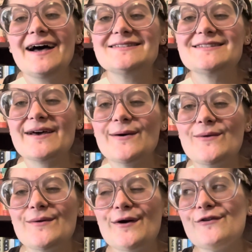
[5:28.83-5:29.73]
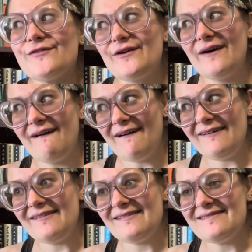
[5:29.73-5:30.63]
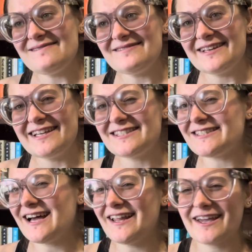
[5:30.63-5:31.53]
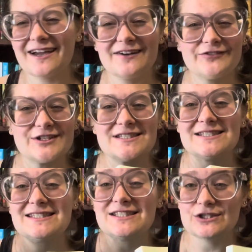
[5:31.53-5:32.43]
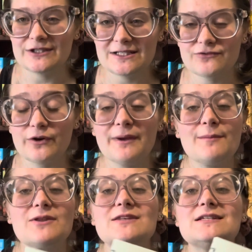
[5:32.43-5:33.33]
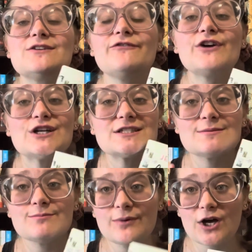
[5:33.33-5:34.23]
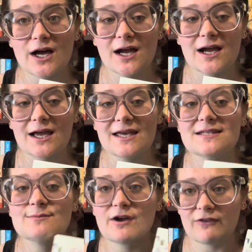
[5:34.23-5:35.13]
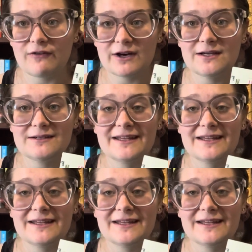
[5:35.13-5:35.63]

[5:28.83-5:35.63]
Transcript: So overall, it's not like a comfort series for me, but this first book is my favorite.